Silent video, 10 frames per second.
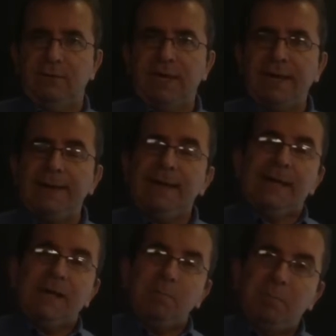Okay,
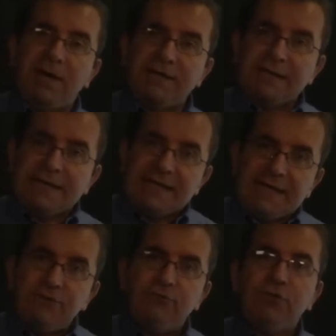but
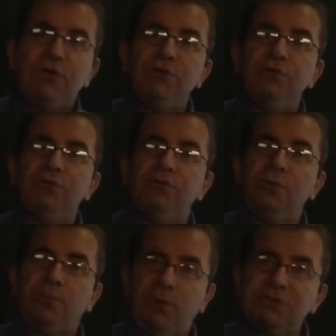if you
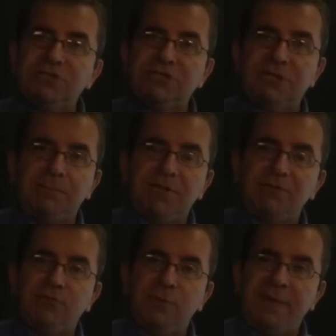purchase
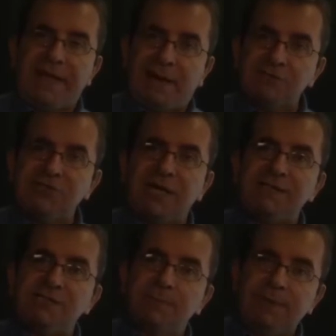something from an
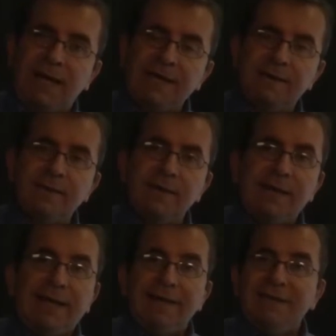outside supplier,
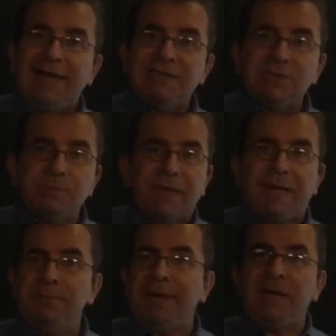that
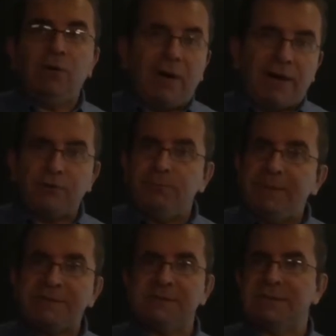supplier may go out of
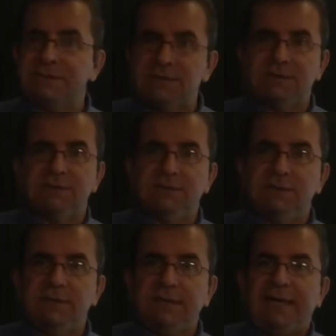business,
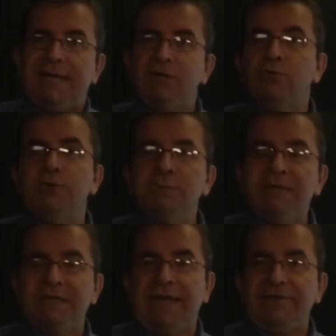and you will be
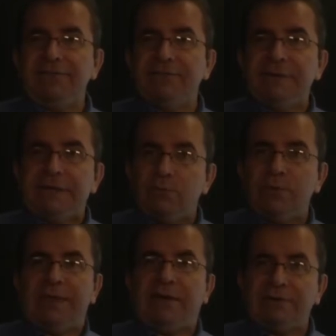left
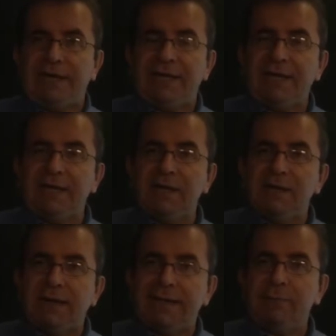without any
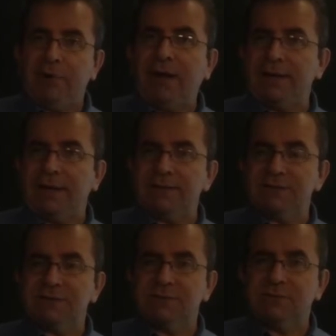
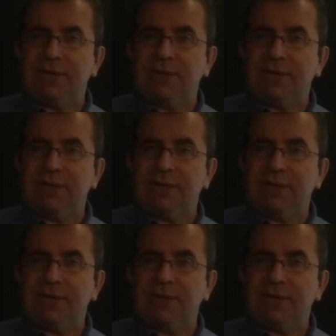products.